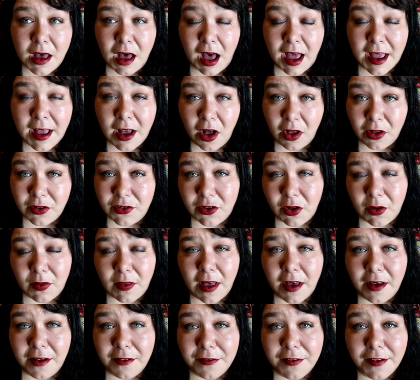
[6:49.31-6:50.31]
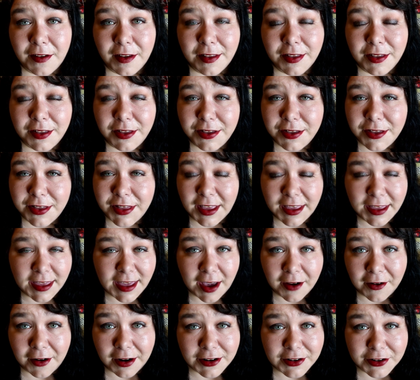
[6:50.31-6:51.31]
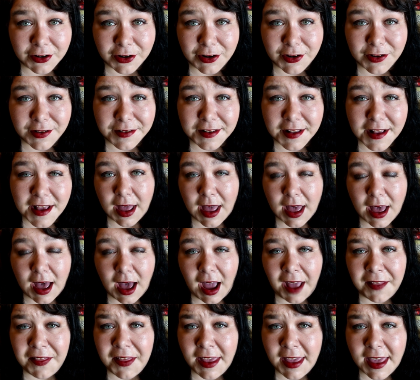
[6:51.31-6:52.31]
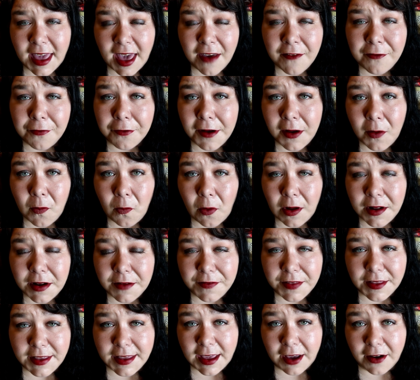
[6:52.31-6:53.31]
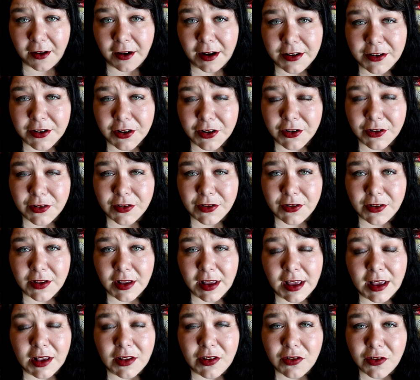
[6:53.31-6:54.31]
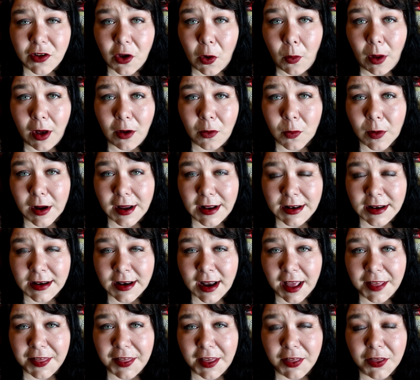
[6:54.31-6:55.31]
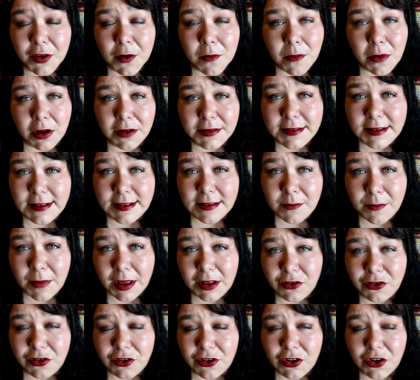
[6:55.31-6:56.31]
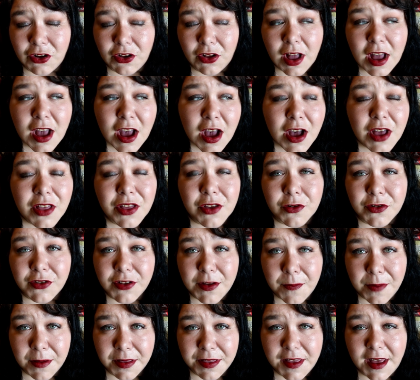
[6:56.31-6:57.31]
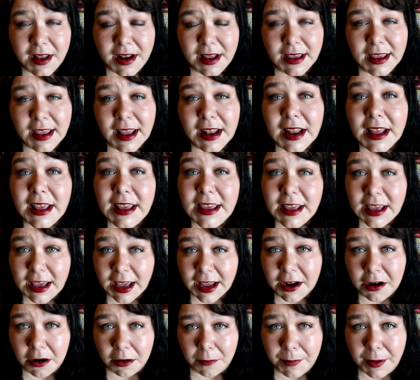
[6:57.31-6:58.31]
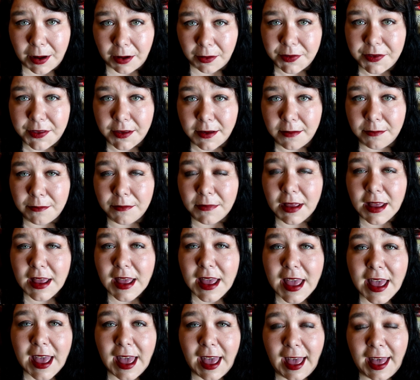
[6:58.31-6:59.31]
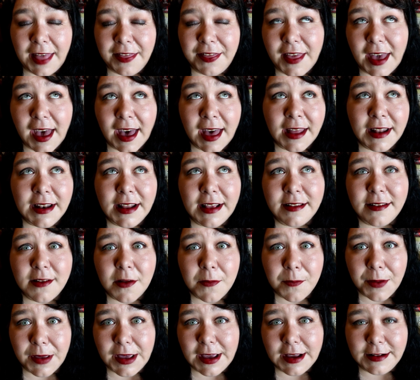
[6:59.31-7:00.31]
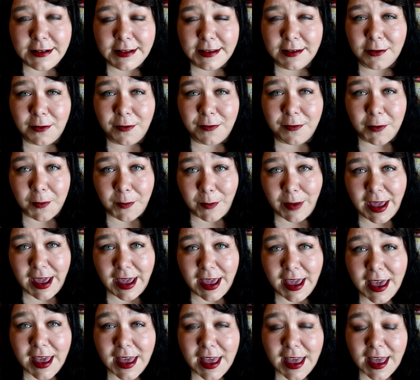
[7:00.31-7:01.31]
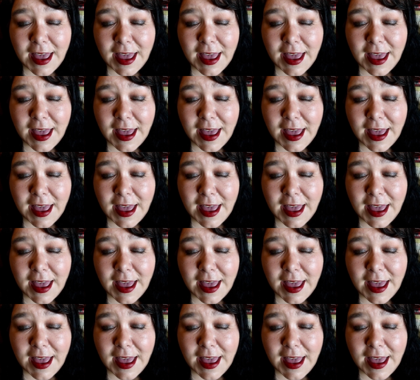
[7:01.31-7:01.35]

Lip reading: I also love the characters. I think every one of the characters is so well written. I think they're multidimensional, they're sympathetic, and I care about them. And that is a big deal for me.